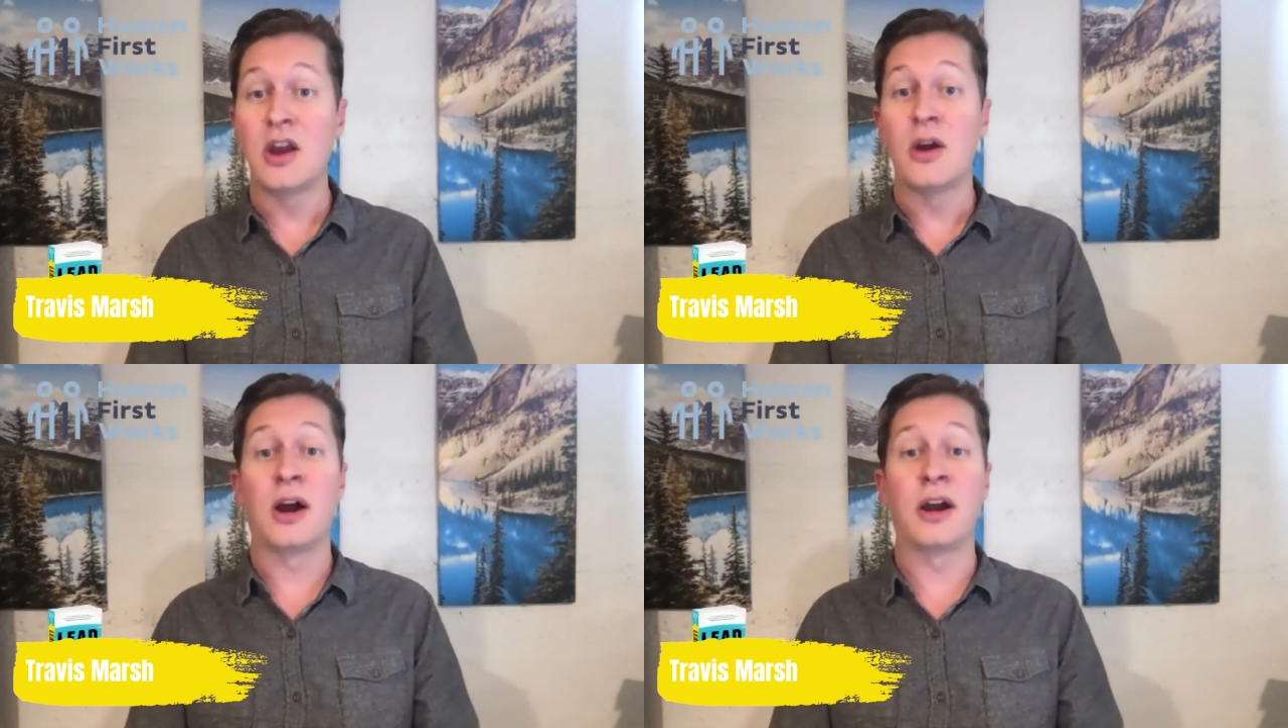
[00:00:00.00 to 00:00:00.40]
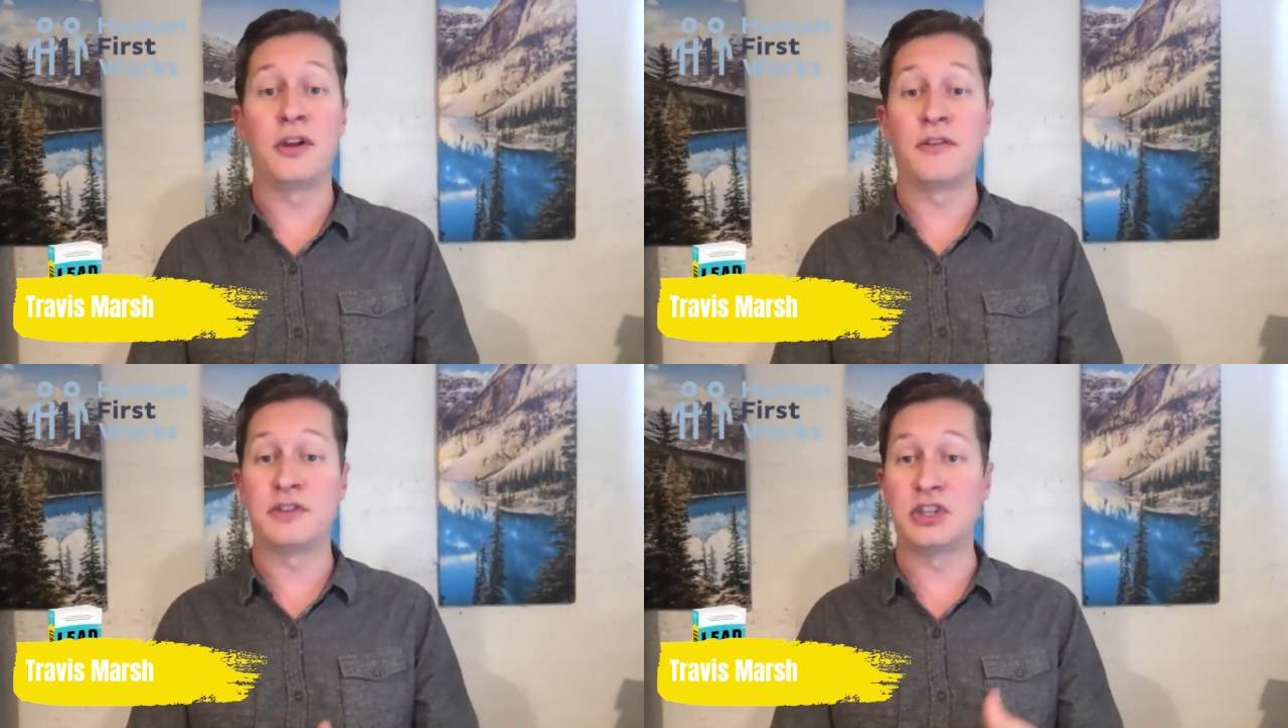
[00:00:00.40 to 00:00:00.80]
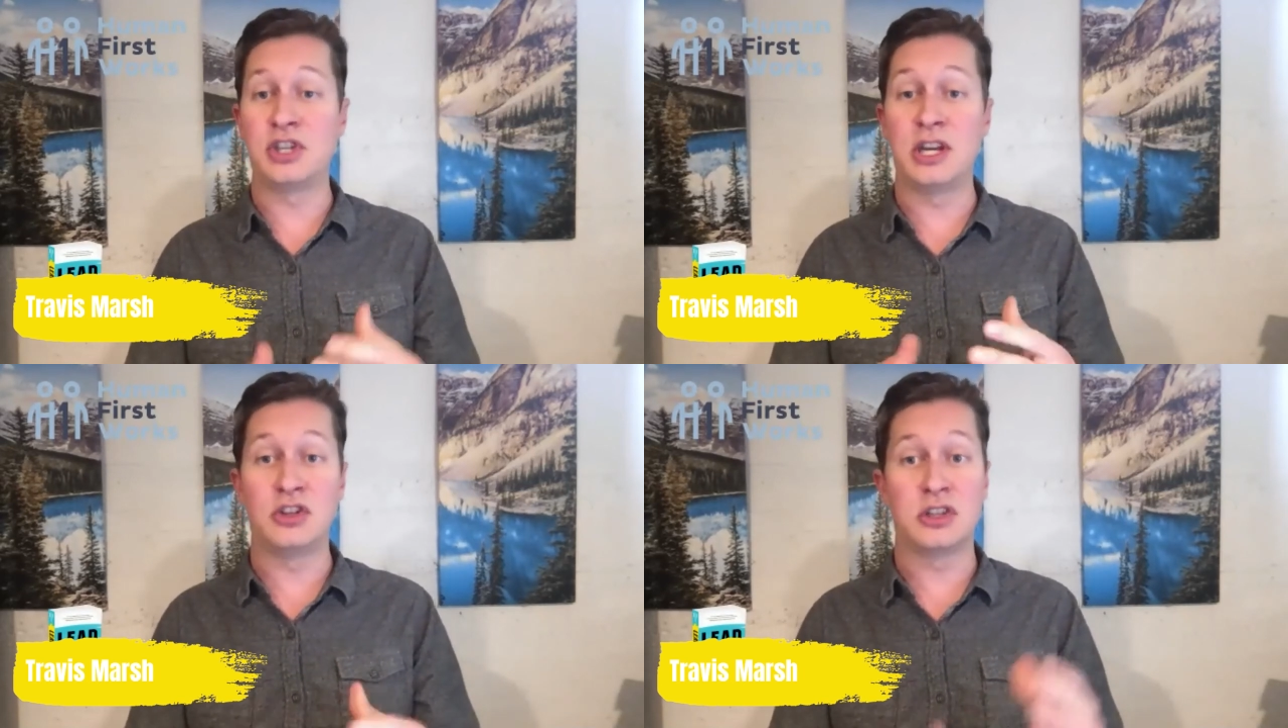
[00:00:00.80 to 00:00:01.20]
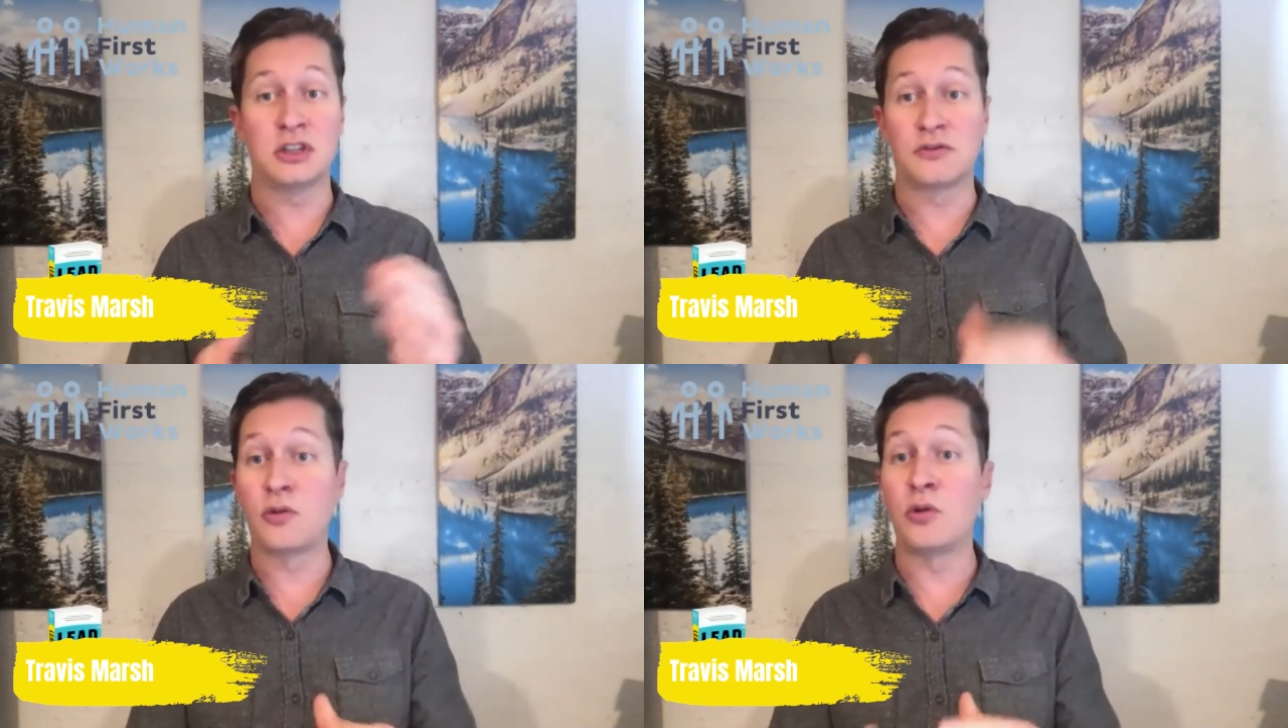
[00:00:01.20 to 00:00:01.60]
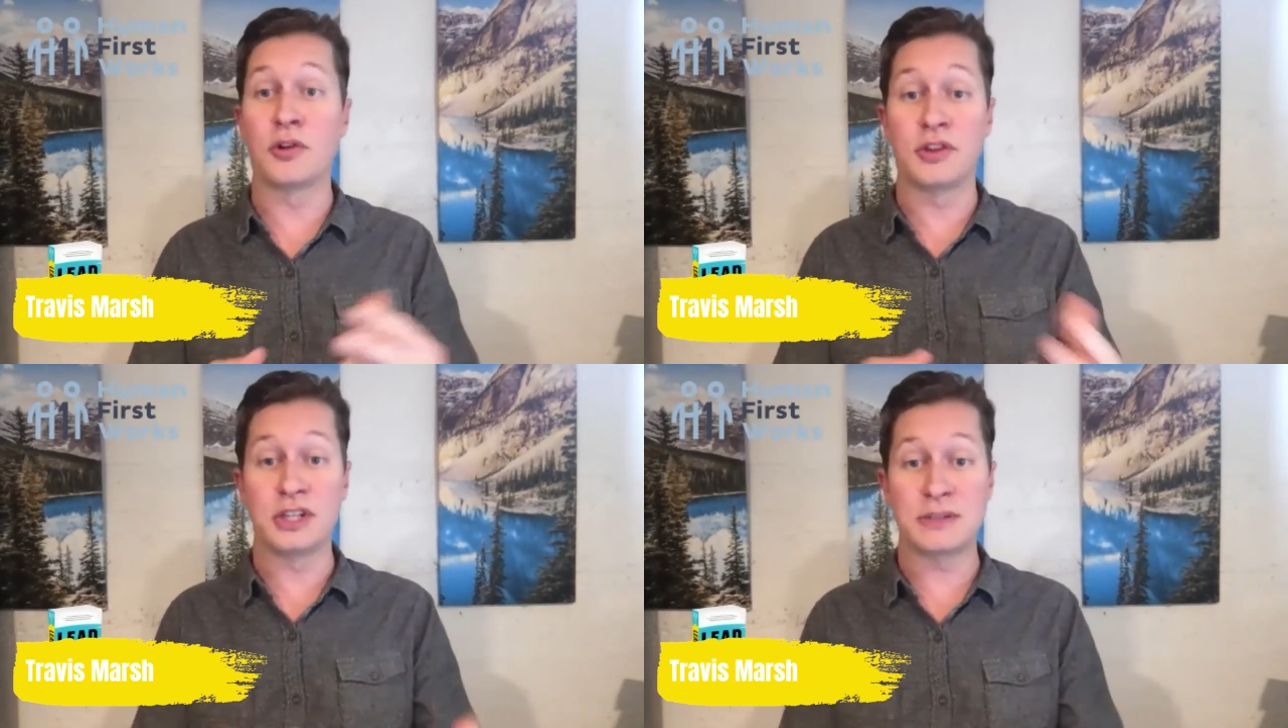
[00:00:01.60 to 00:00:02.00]
I'd love to change this rule
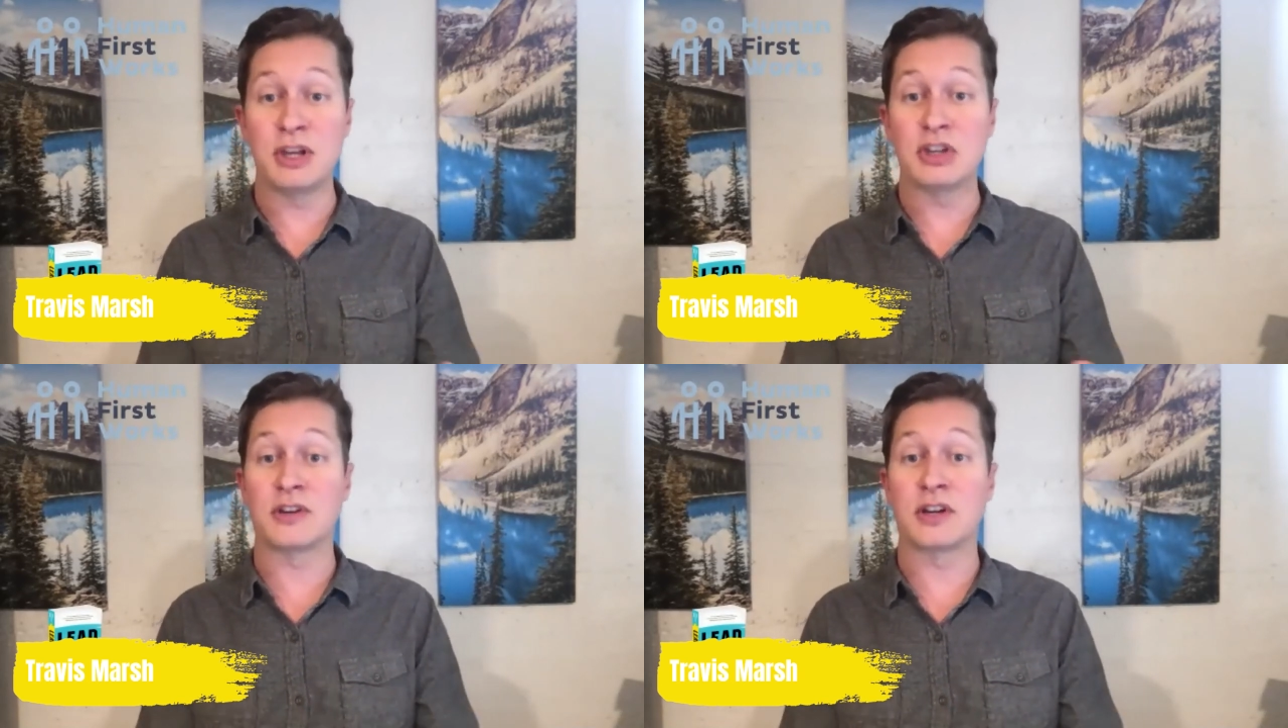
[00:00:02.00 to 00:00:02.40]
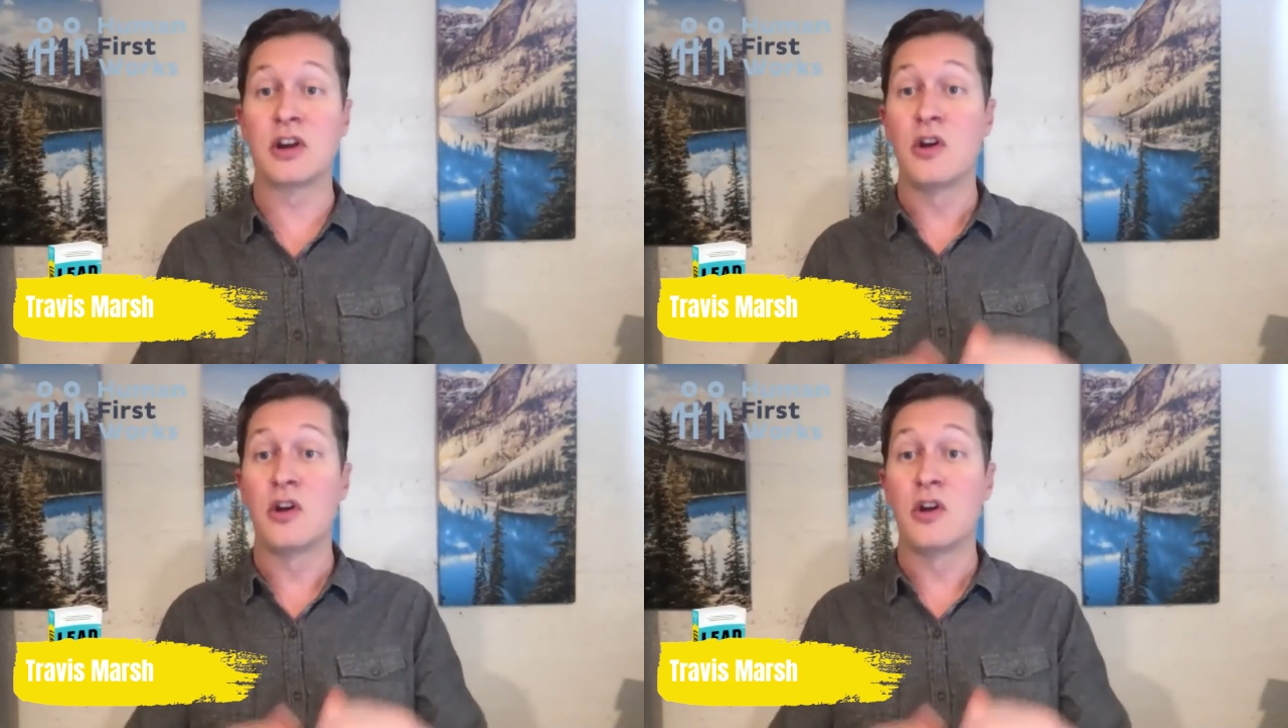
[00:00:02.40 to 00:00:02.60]
or this metric